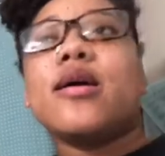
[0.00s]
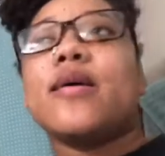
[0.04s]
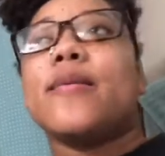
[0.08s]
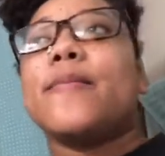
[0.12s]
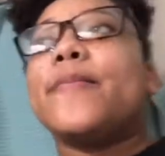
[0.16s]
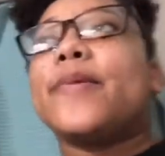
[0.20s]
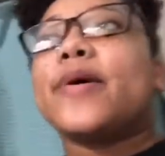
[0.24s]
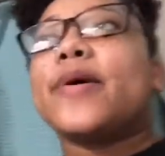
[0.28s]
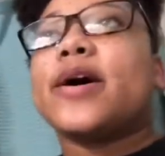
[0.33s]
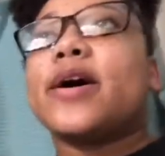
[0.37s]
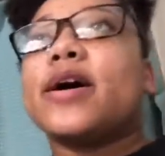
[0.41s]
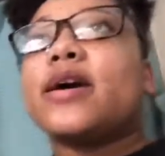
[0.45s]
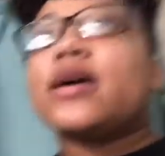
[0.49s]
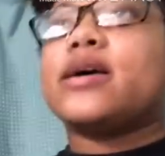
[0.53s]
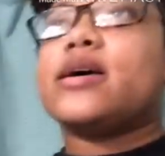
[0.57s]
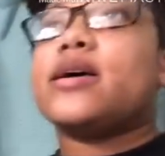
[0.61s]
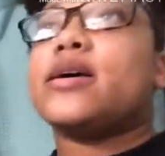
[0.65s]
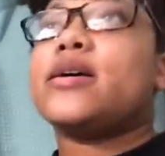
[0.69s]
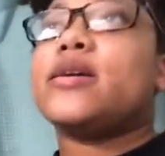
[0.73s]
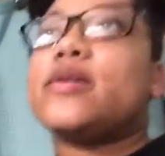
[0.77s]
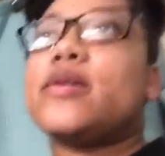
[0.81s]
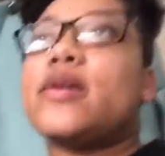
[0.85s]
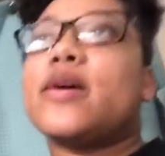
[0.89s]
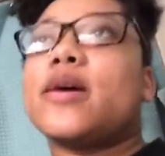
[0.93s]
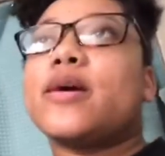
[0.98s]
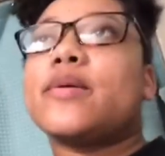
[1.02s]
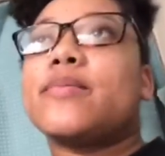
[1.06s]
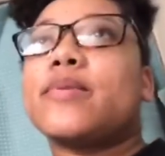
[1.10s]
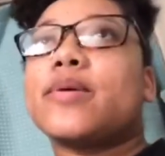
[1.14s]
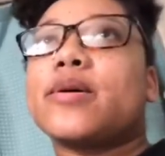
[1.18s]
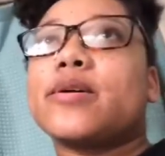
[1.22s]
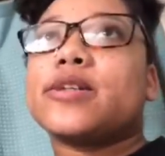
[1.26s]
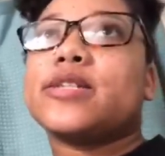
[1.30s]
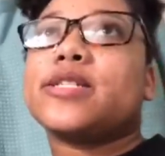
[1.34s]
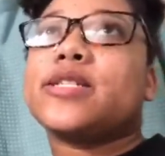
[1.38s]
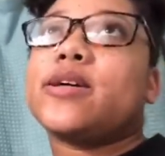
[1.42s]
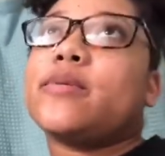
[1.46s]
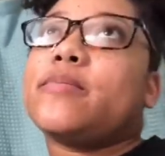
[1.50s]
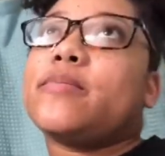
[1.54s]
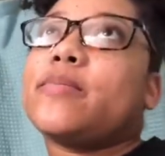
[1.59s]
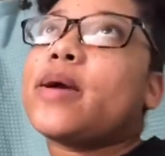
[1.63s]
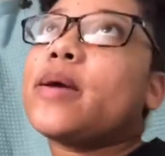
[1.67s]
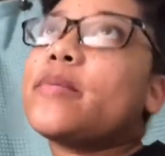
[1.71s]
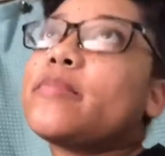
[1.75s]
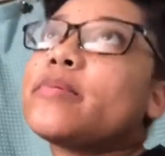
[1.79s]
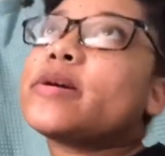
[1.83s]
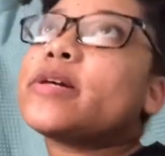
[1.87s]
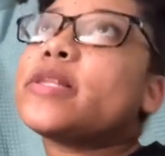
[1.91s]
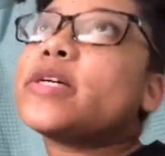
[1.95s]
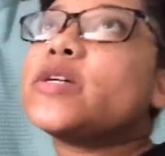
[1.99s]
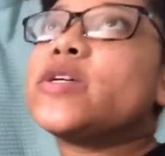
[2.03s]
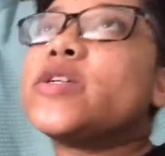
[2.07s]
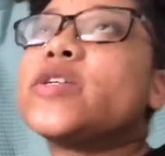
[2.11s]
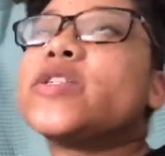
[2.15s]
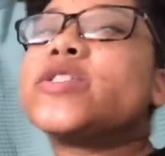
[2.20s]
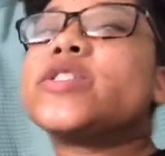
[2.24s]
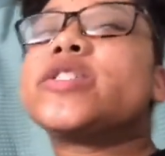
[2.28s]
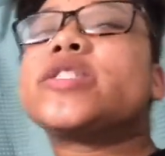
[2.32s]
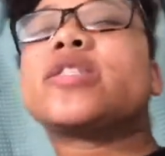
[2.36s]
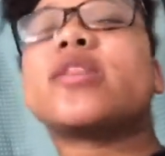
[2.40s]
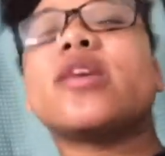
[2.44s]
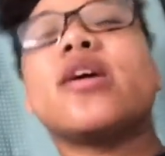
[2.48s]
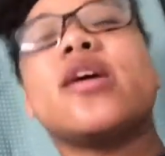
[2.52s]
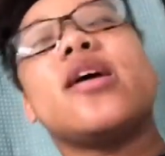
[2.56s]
But I'll probably tell my brothers